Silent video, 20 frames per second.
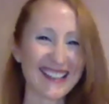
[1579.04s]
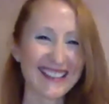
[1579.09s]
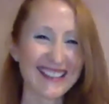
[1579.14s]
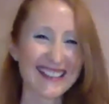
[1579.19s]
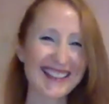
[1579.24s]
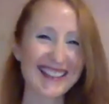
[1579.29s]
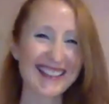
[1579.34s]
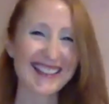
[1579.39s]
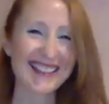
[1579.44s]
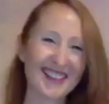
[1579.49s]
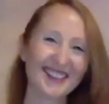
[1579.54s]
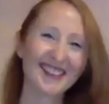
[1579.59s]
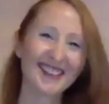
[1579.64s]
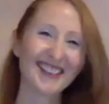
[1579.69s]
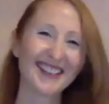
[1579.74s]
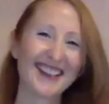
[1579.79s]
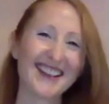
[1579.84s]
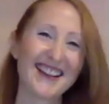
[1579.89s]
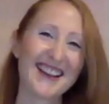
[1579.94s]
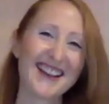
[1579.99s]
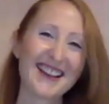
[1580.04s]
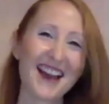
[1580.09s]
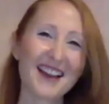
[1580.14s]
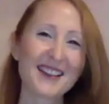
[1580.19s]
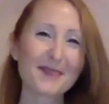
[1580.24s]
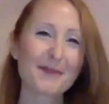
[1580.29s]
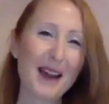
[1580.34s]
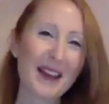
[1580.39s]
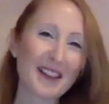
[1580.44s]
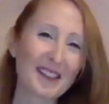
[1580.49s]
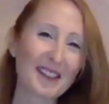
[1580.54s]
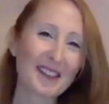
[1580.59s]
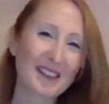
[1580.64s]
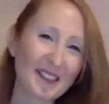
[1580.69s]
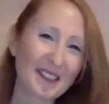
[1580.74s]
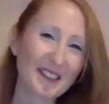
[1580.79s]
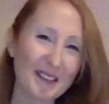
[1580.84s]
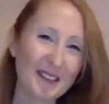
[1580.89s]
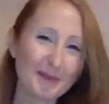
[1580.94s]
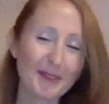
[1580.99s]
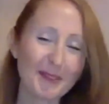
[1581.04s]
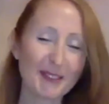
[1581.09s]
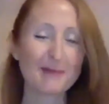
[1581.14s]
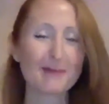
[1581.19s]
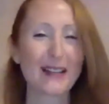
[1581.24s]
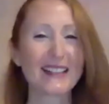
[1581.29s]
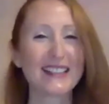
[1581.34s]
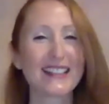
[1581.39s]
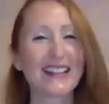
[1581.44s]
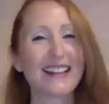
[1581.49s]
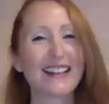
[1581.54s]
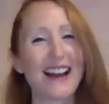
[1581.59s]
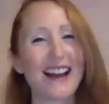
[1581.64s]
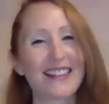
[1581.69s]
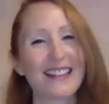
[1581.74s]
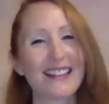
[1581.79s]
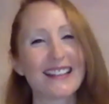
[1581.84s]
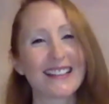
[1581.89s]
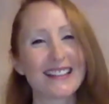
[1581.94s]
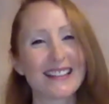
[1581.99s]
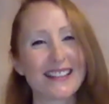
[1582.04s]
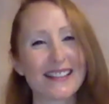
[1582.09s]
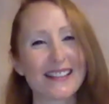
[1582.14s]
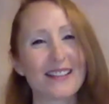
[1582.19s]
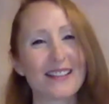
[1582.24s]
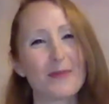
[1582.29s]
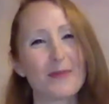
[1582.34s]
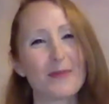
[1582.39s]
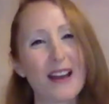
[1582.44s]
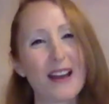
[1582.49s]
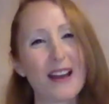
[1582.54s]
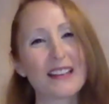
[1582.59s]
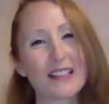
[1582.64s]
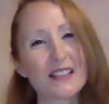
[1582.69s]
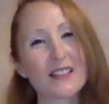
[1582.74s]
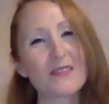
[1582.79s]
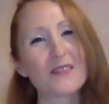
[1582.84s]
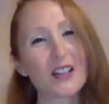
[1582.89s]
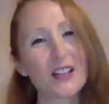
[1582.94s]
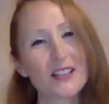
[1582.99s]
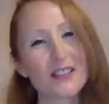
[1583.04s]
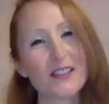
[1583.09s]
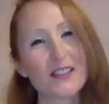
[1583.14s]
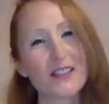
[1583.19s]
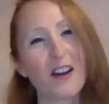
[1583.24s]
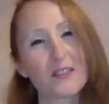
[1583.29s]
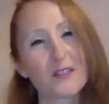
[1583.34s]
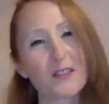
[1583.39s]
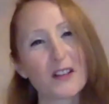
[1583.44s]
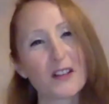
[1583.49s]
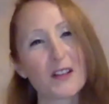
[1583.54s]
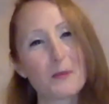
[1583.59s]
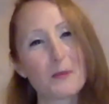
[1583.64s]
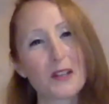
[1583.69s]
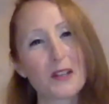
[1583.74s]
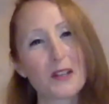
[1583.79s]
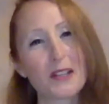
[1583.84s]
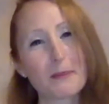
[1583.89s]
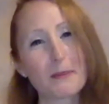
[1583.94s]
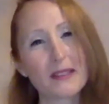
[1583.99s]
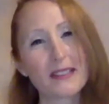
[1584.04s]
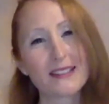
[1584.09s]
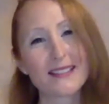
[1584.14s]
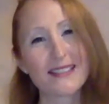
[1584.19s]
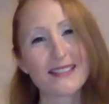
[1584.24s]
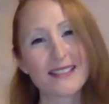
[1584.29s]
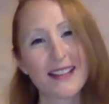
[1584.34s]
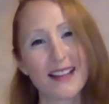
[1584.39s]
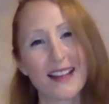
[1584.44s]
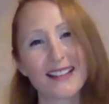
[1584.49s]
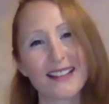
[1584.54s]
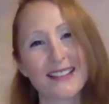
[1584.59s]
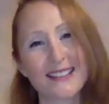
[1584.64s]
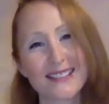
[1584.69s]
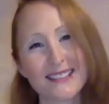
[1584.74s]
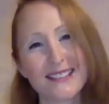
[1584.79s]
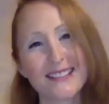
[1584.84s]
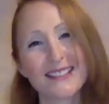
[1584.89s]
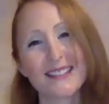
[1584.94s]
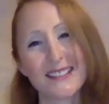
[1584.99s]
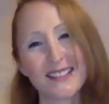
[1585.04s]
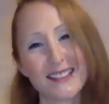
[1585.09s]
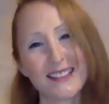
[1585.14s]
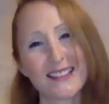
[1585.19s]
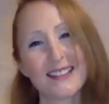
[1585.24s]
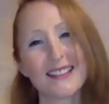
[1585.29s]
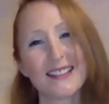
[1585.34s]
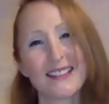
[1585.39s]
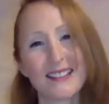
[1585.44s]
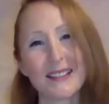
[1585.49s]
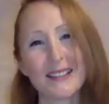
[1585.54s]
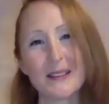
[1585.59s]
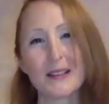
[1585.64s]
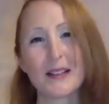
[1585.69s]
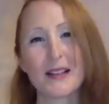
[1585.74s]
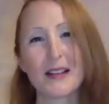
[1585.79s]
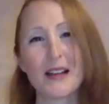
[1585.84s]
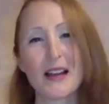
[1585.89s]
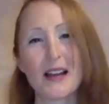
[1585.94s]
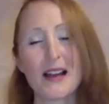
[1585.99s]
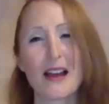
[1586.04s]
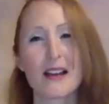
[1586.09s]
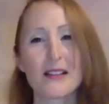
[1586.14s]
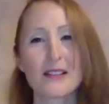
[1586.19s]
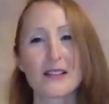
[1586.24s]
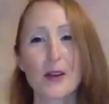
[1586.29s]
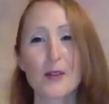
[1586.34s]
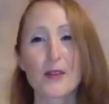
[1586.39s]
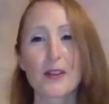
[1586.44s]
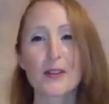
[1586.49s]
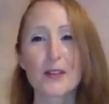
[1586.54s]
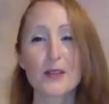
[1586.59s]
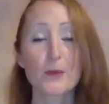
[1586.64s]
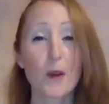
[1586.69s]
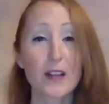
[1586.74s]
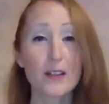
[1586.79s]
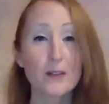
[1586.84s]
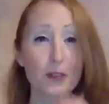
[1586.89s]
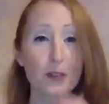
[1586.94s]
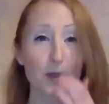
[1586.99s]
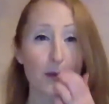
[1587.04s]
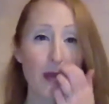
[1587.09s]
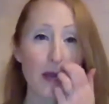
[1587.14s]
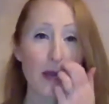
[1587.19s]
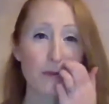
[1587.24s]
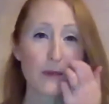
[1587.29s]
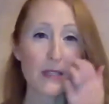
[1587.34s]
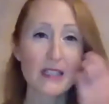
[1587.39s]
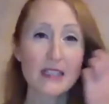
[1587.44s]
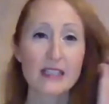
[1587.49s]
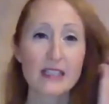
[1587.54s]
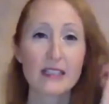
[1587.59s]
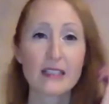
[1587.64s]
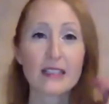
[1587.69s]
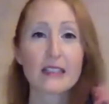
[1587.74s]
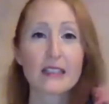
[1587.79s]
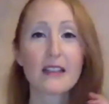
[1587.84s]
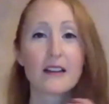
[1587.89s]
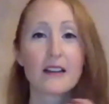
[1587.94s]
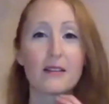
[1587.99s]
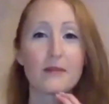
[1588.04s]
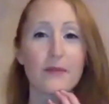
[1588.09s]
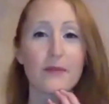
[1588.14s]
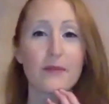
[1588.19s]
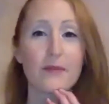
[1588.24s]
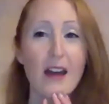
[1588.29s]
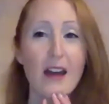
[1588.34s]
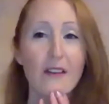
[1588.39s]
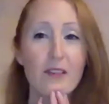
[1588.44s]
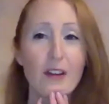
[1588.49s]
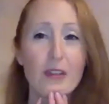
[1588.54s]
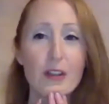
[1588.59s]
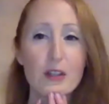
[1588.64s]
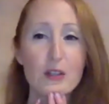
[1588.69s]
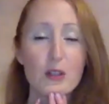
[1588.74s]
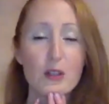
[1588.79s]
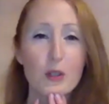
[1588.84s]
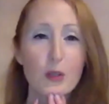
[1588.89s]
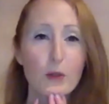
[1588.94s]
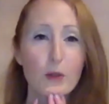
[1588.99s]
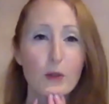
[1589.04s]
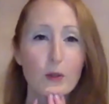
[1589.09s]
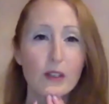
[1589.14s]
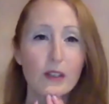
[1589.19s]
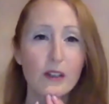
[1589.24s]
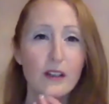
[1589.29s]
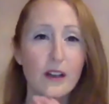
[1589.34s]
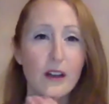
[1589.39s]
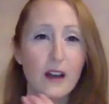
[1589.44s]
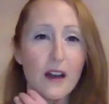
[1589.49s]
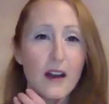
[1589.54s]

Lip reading: So that's my little humor, but I think it's a very soft, very pretty piece. Thanks. So there's one room that we didn't have on the tour.